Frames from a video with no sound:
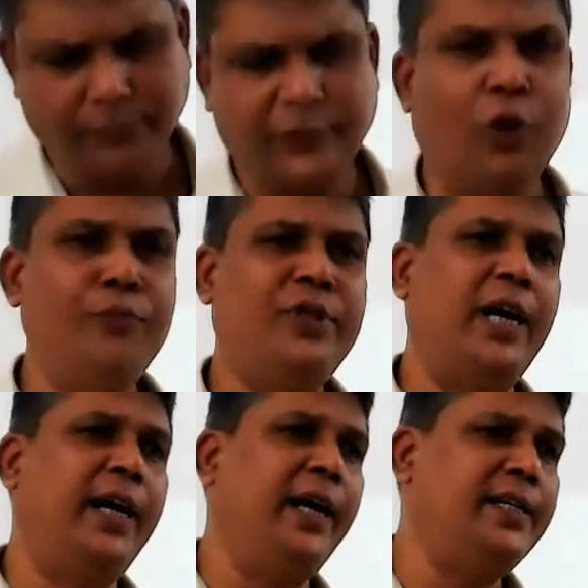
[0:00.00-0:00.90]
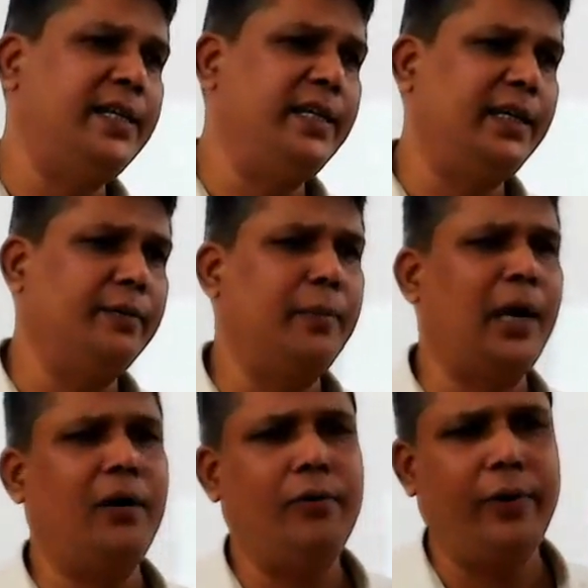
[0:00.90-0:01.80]
homestead raising,
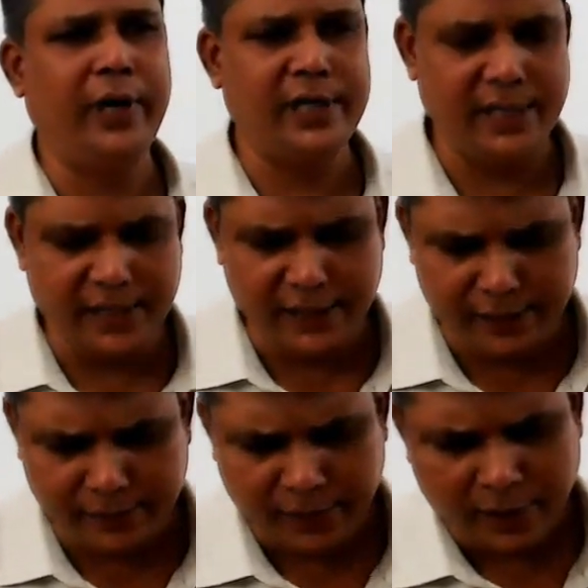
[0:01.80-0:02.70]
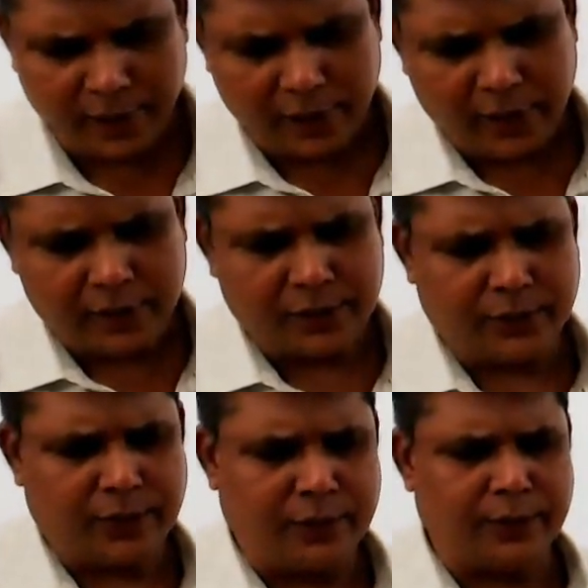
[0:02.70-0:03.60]
mound raising, so
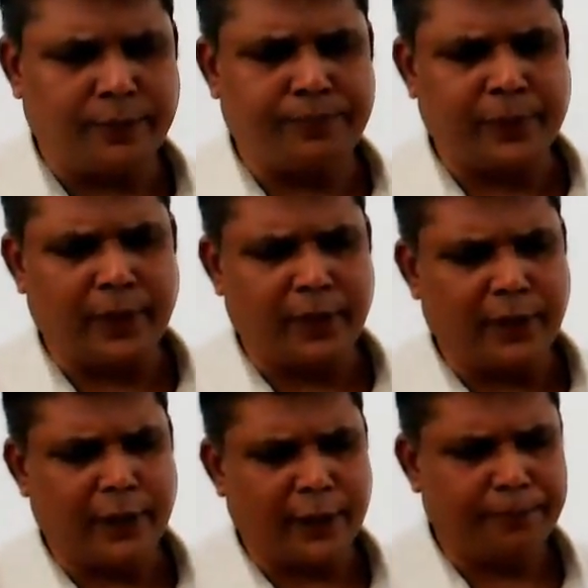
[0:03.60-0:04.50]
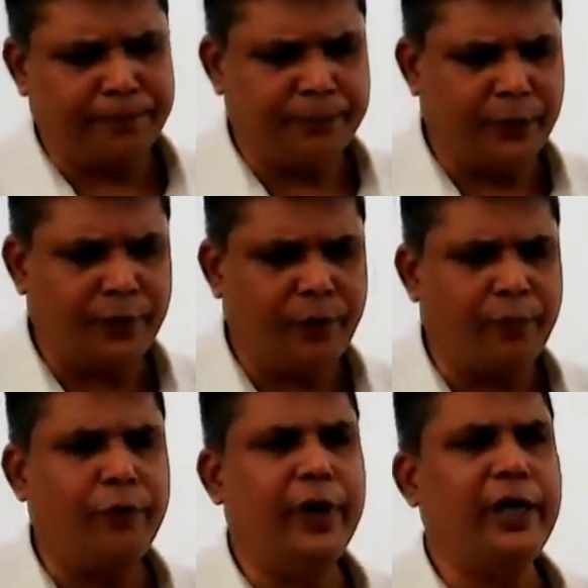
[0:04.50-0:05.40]

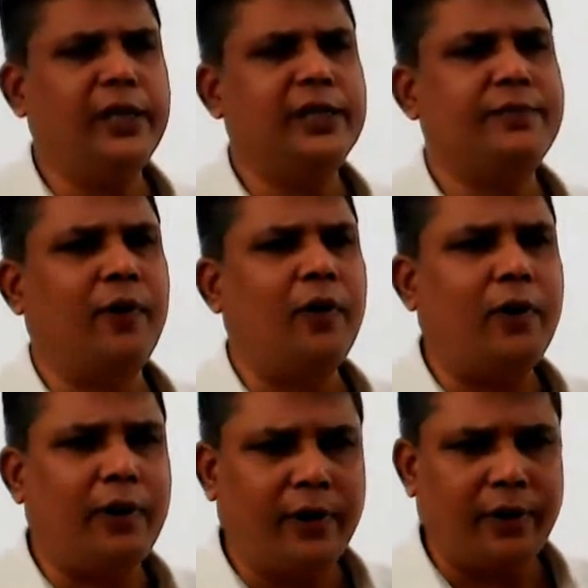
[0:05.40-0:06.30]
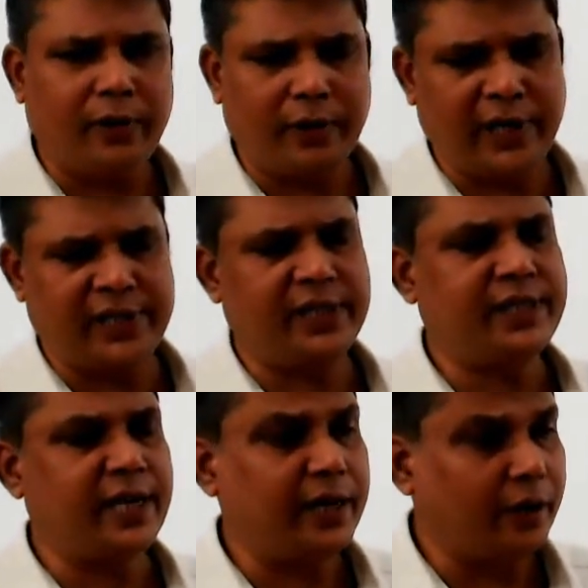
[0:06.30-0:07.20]
promoting these flood
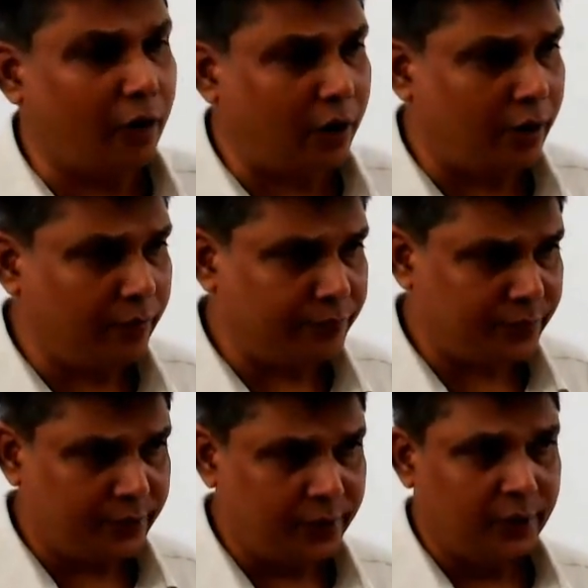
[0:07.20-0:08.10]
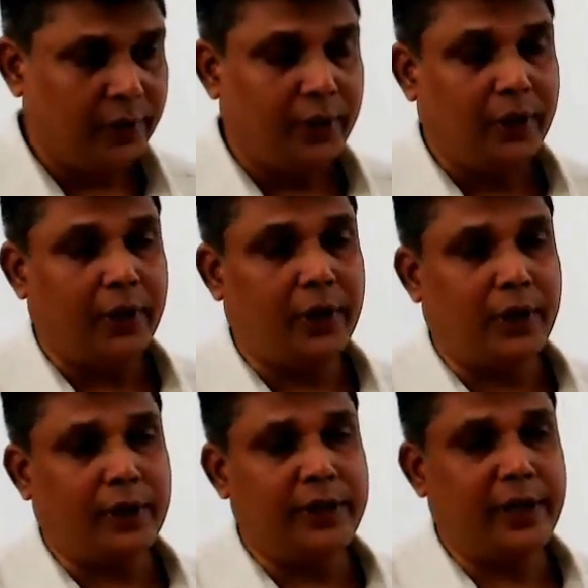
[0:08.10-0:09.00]
resistant crops,
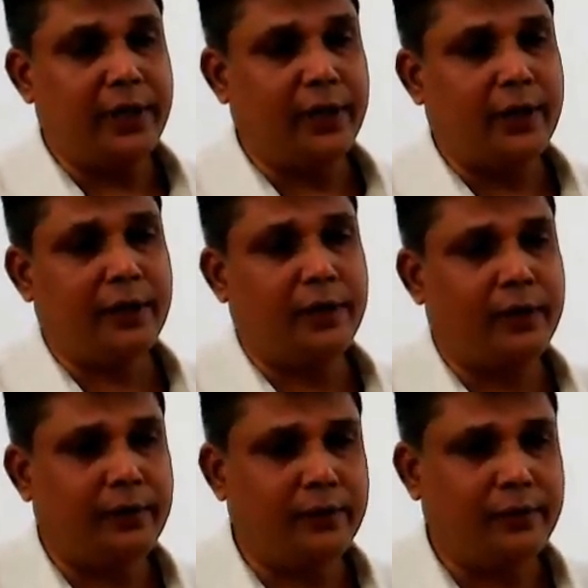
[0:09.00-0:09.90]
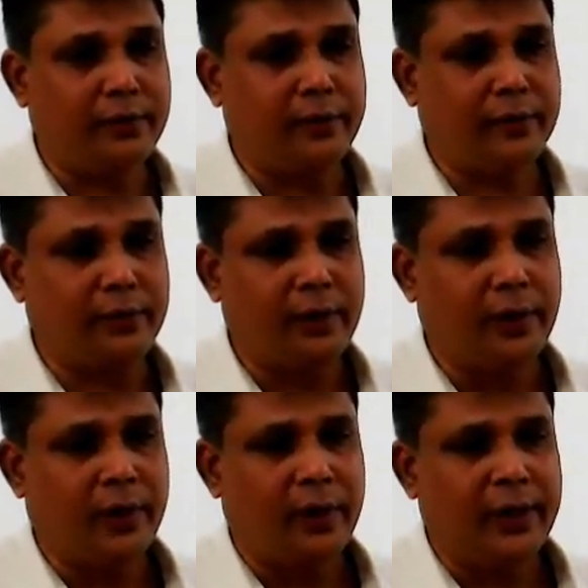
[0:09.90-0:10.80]
then
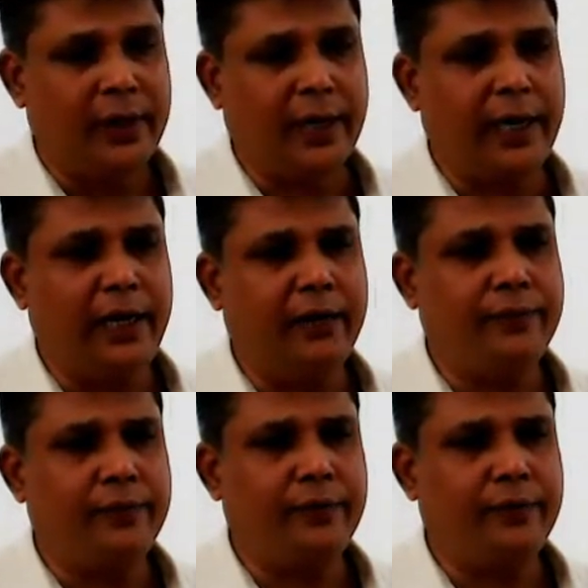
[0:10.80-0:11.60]
a kind of